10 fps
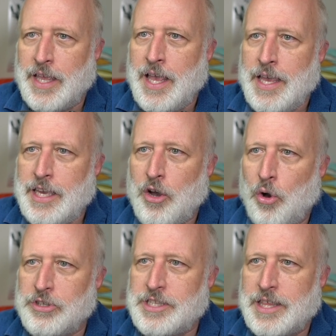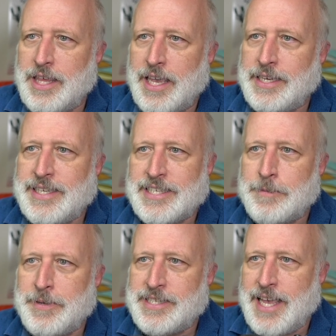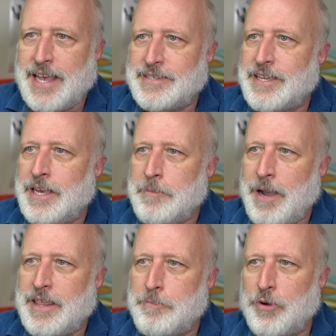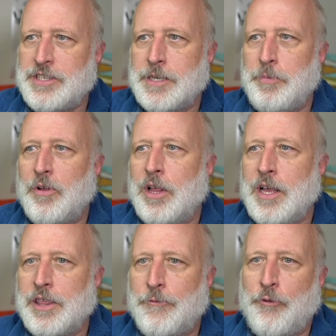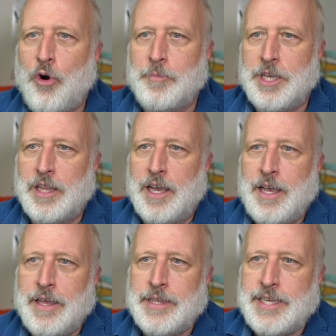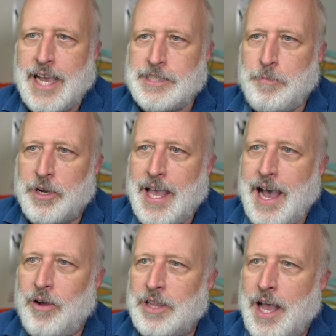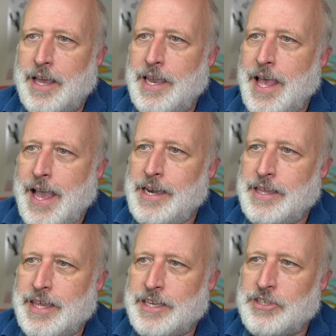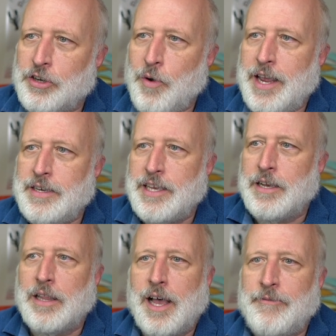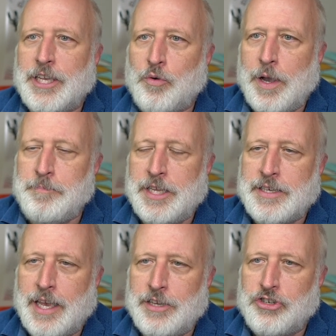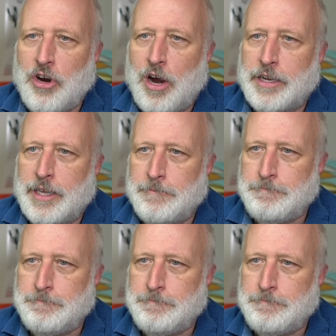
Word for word: He holds the thing dispossessed by the principle, the formula, the textbook outline, and he thinks a great deal of equipment and jargon.